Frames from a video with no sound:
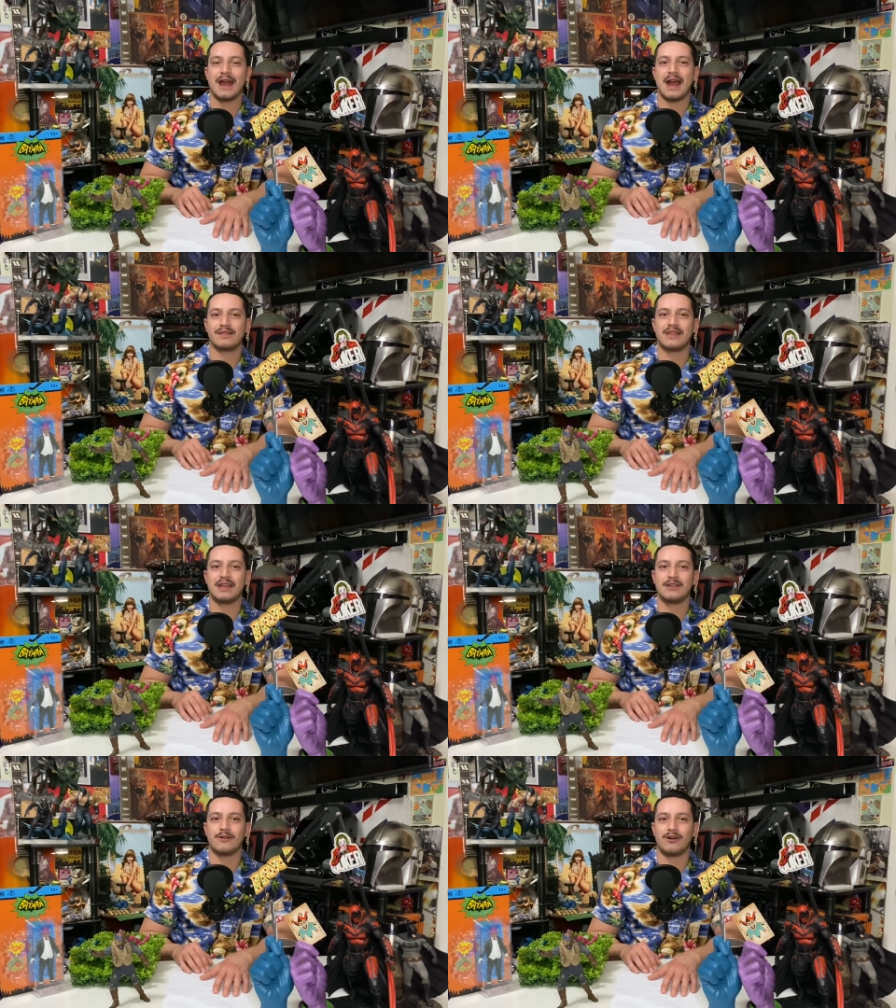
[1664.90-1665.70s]
And
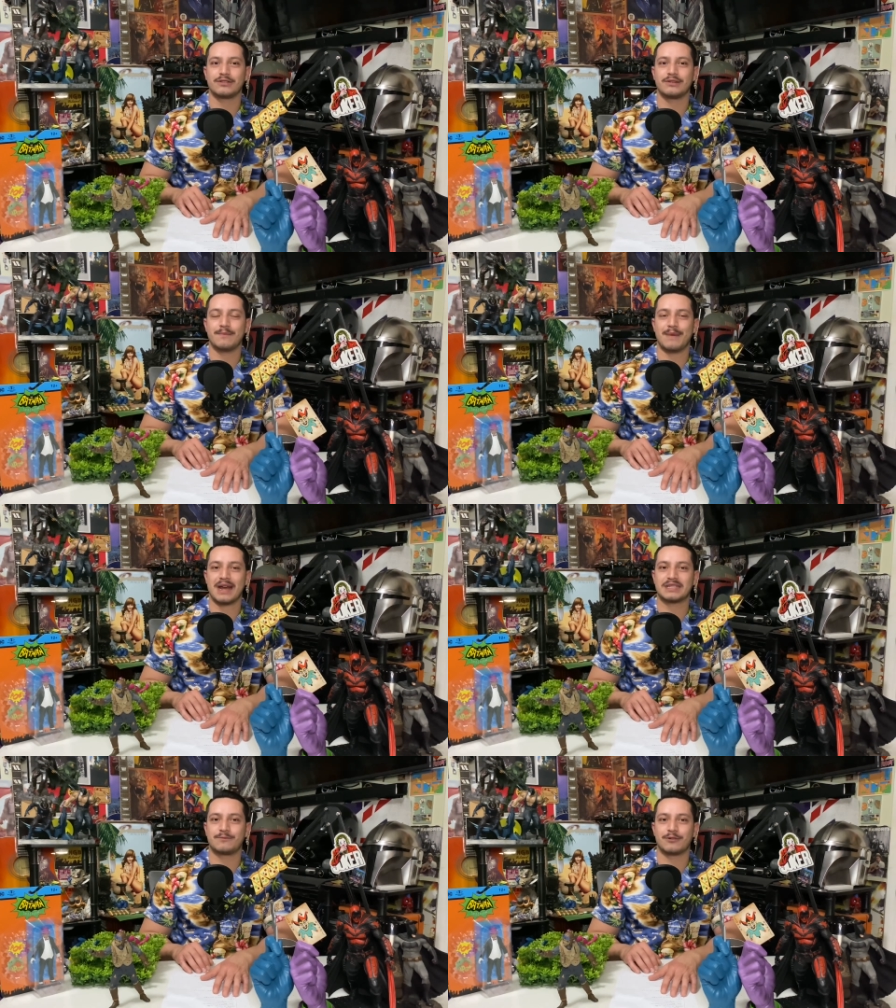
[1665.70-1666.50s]
thank you also to
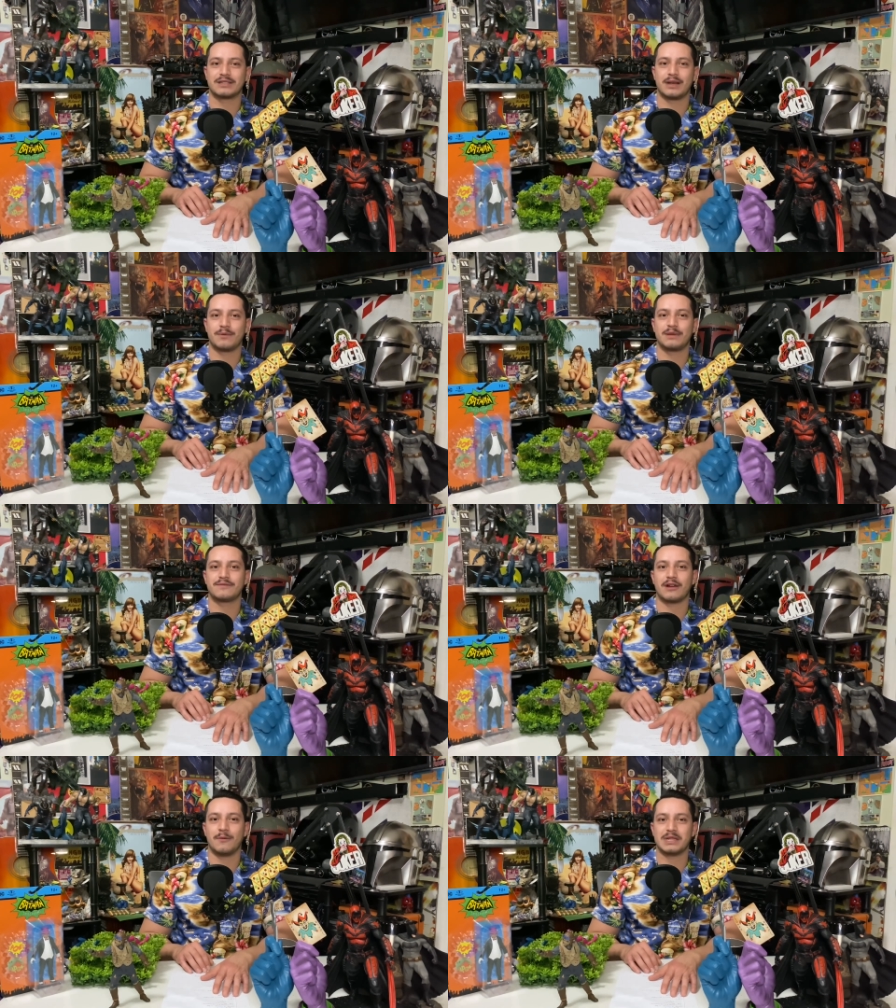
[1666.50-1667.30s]
Man Sports Supplements
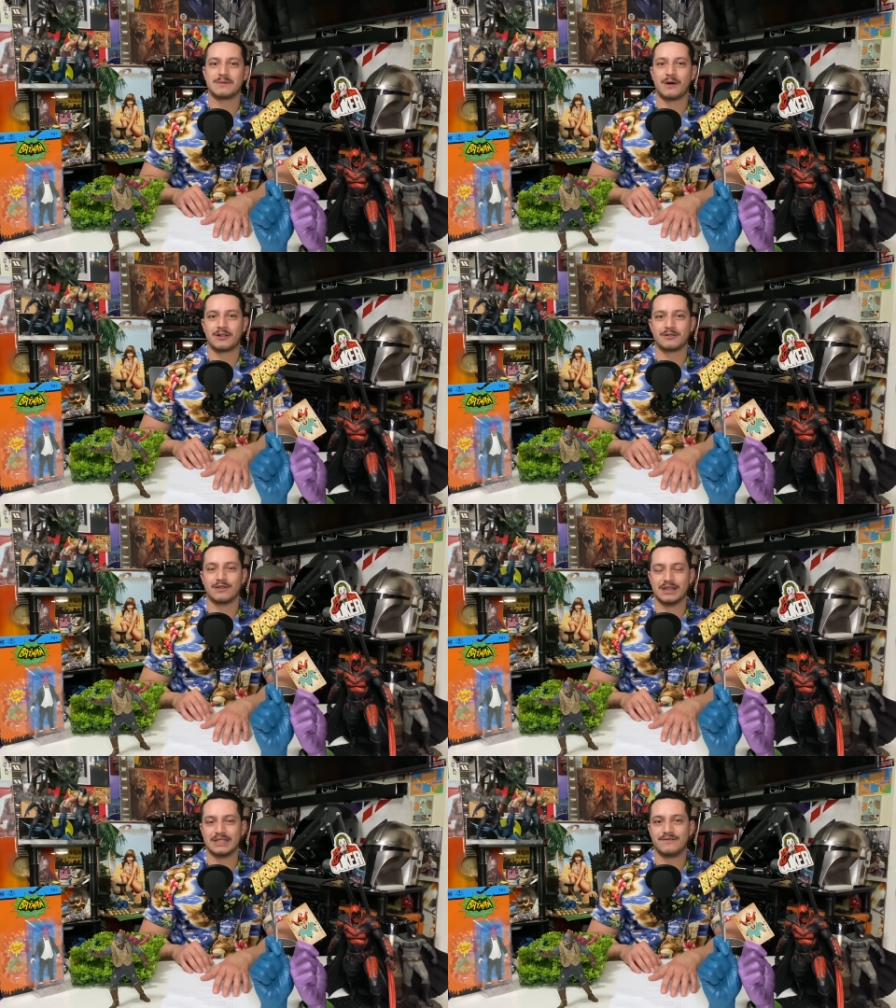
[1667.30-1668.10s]
for helping sponsor
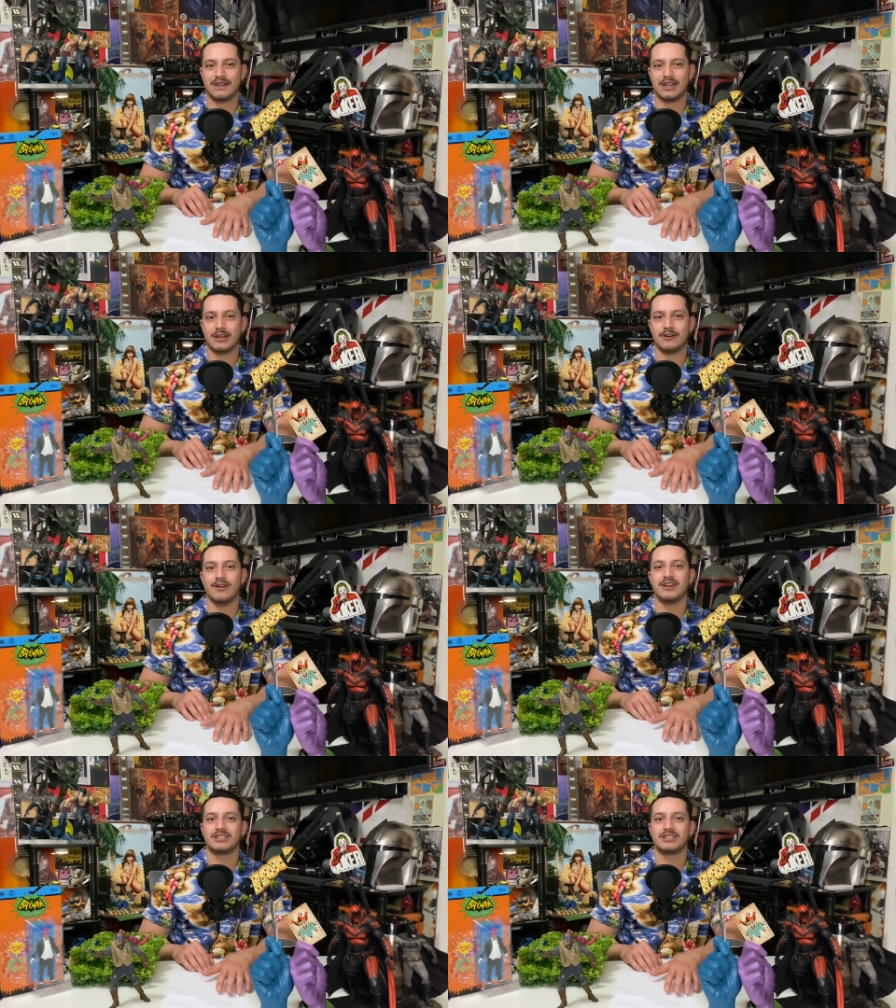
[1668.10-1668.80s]
this video.